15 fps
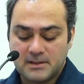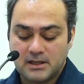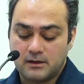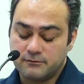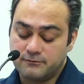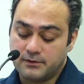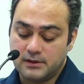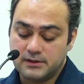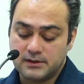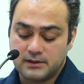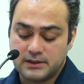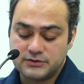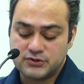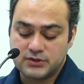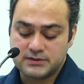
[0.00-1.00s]
confront our
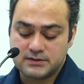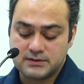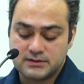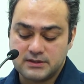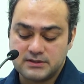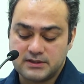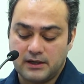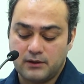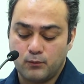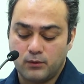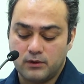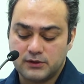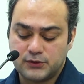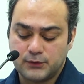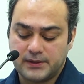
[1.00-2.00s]
injustices and
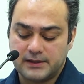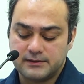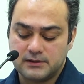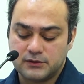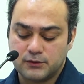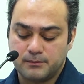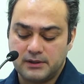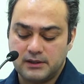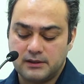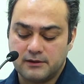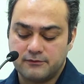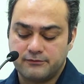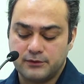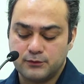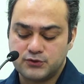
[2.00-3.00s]
work together to build a
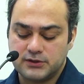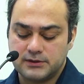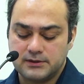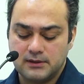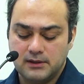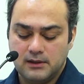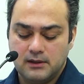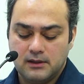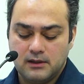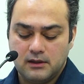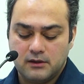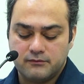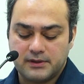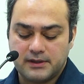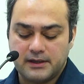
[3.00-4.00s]
future
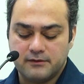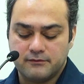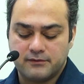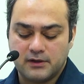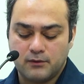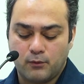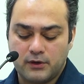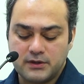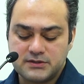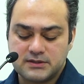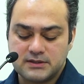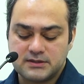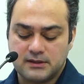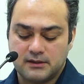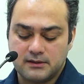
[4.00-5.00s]
where every voice
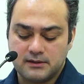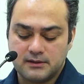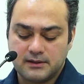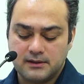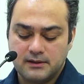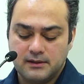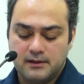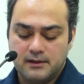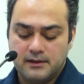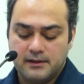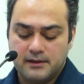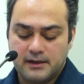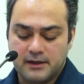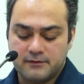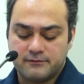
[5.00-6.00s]
is heard,
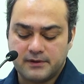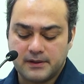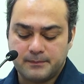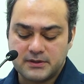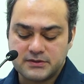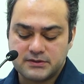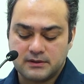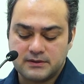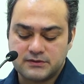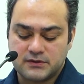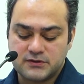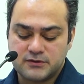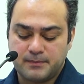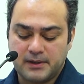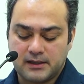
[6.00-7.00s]
every person is
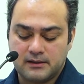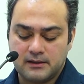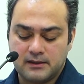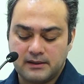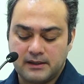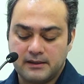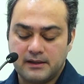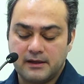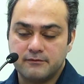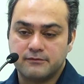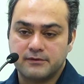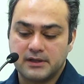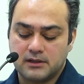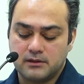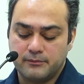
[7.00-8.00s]
respected, and
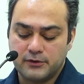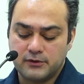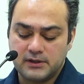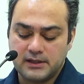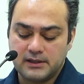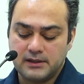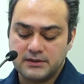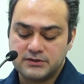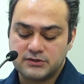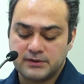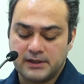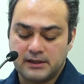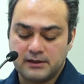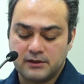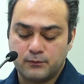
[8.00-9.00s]
every community is
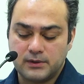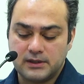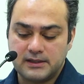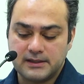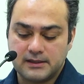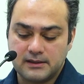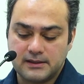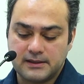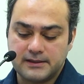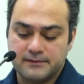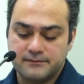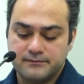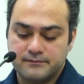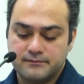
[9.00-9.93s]
treated with dignity.